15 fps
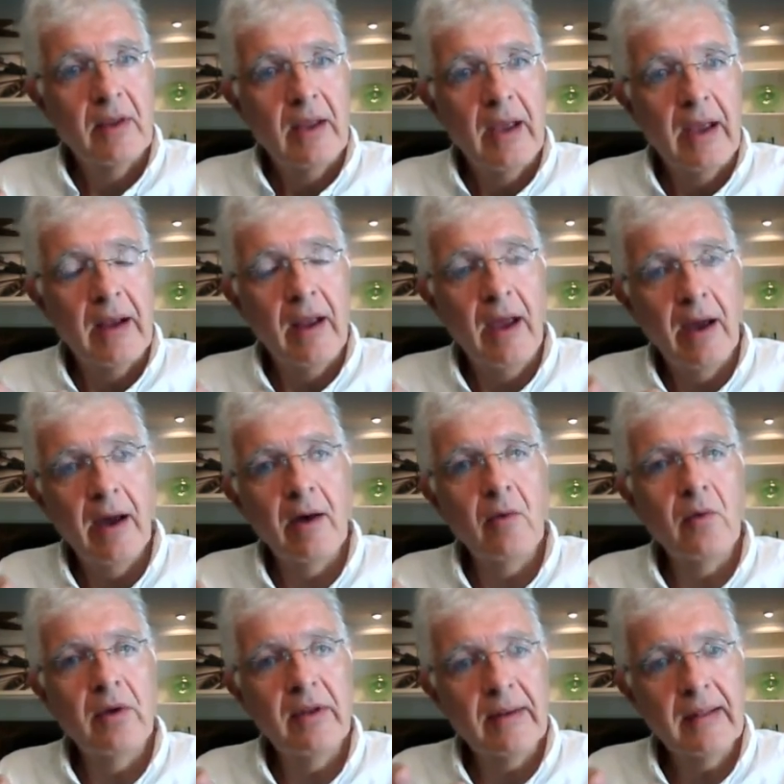and how
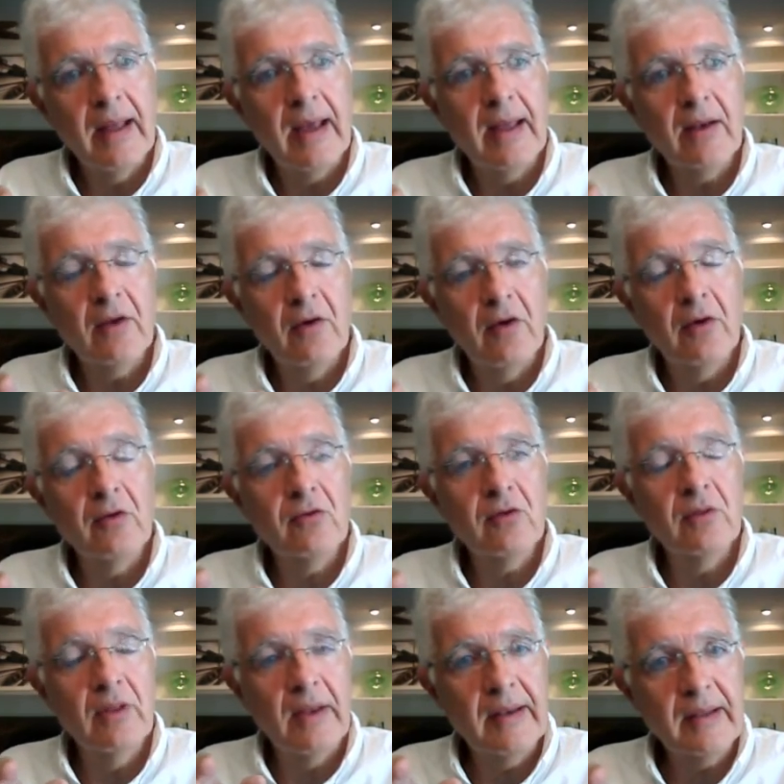is that going to
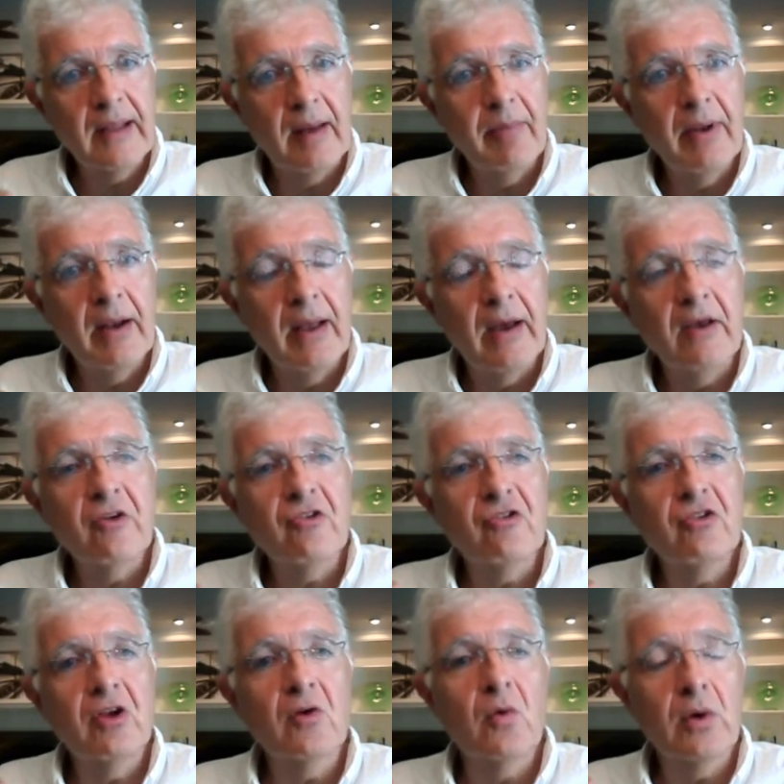destabilize
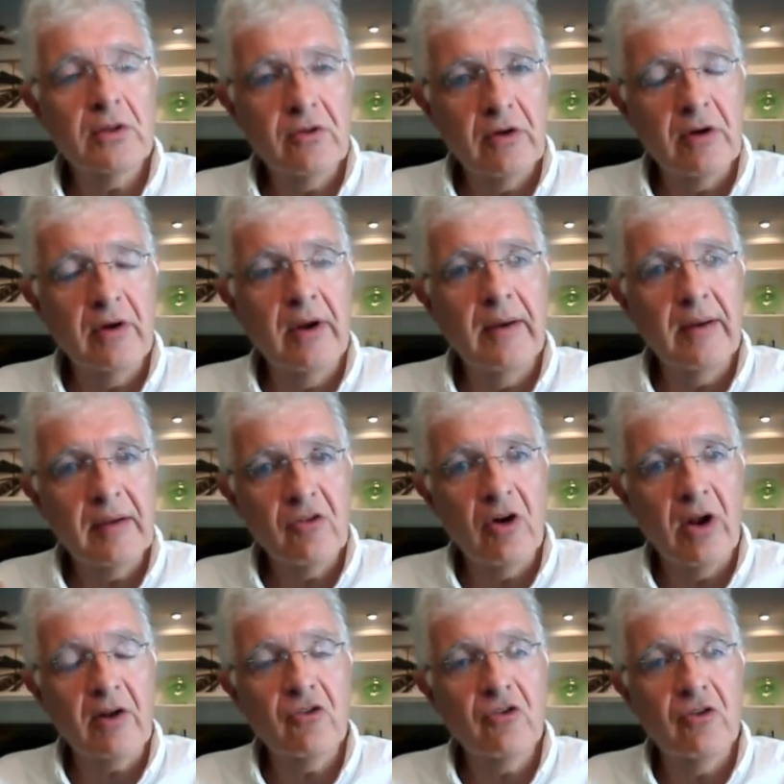the quaternary
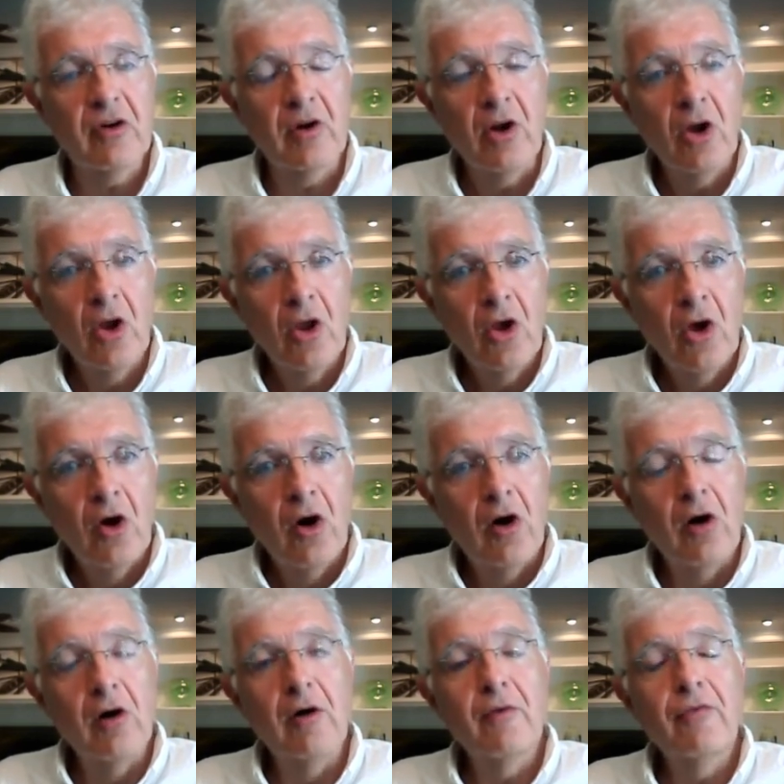structure
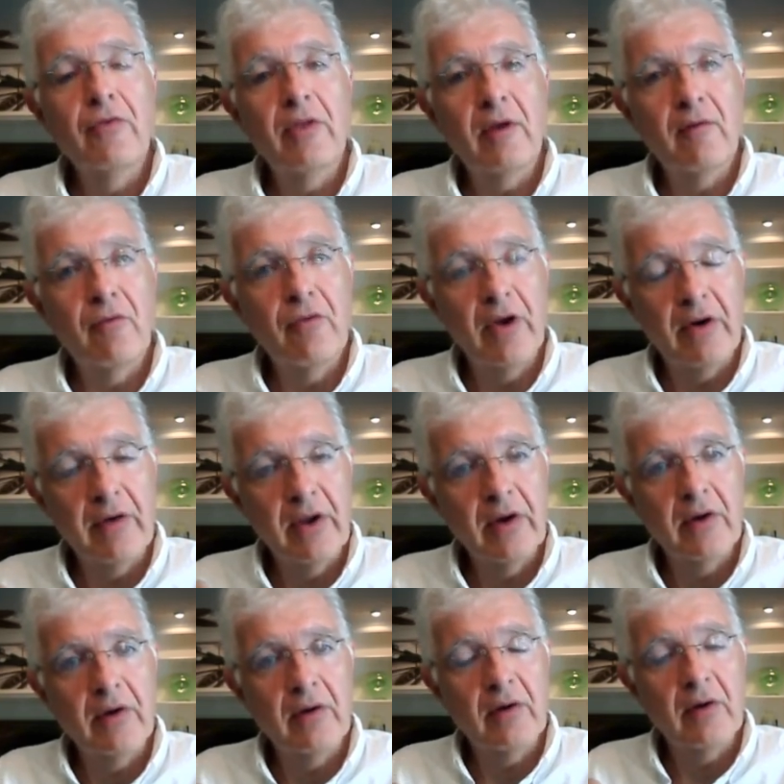of the
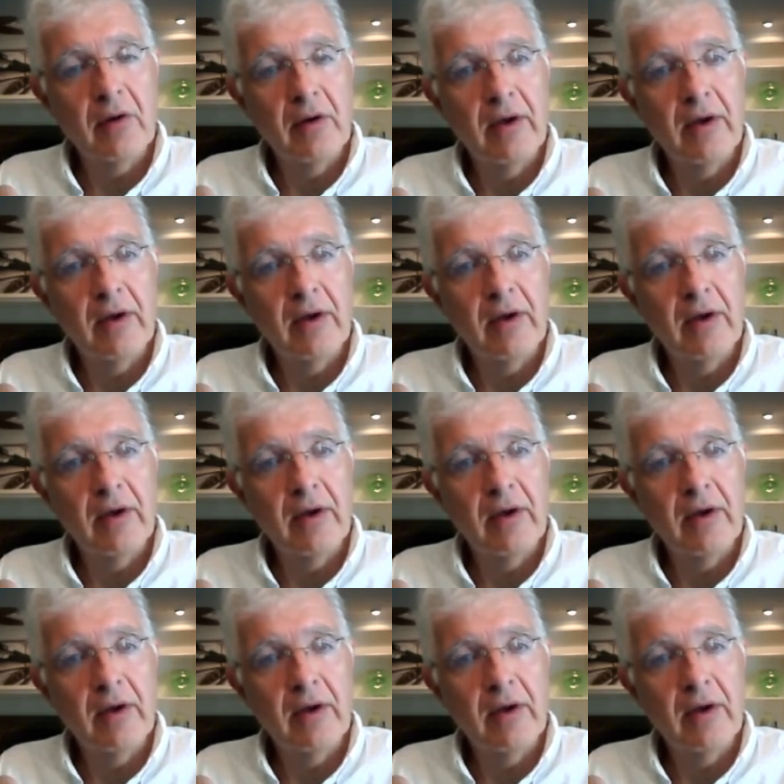virion